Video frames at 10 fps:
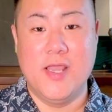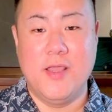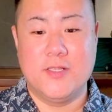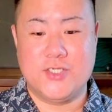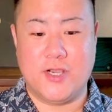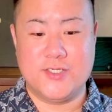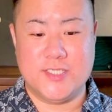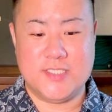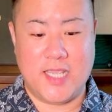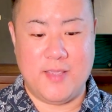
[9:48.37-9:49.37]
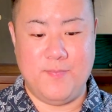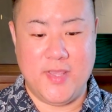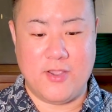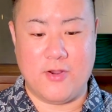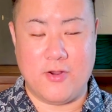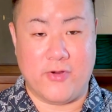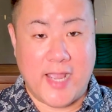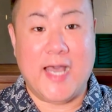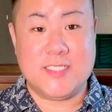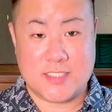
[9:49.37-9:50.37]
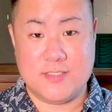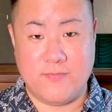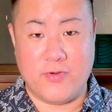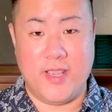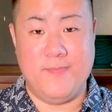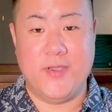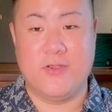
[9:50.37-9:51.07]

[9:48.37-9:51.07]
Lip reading: charges a bigger, or asks for a bigger